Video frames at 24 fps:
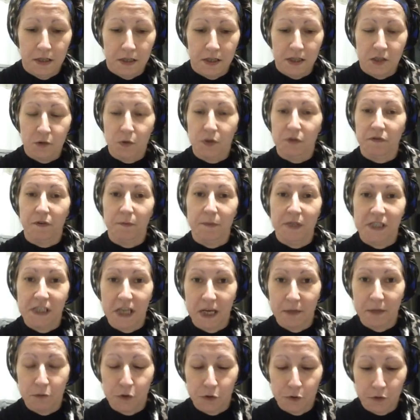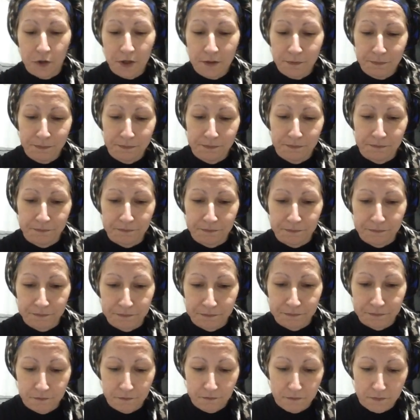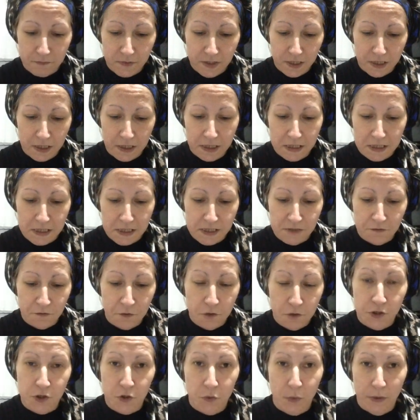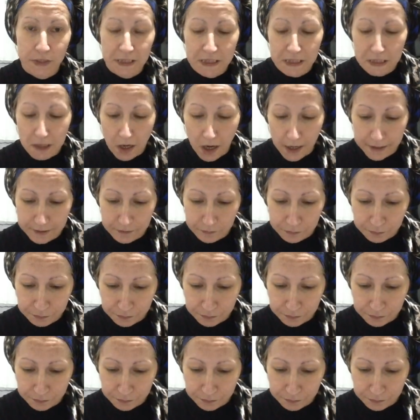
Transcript: This one's from the same surah. It is verse 29.